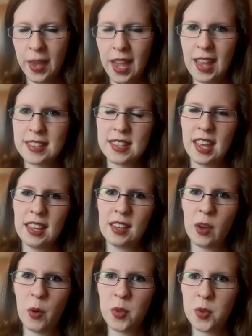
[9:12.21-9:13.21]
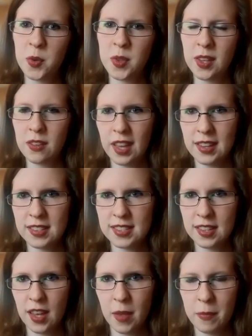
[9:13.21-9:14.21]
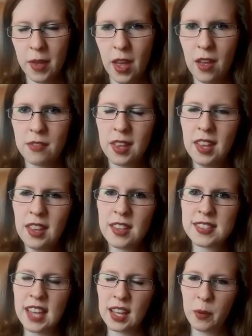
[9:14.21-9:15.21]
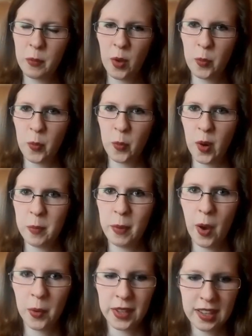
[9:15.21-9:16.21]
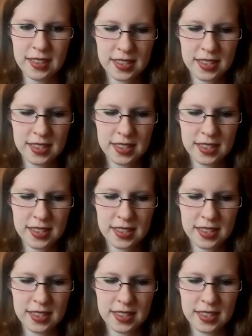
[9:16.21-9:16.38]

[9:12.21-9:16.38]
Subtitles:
as they go through the events of the Second World War in Poland.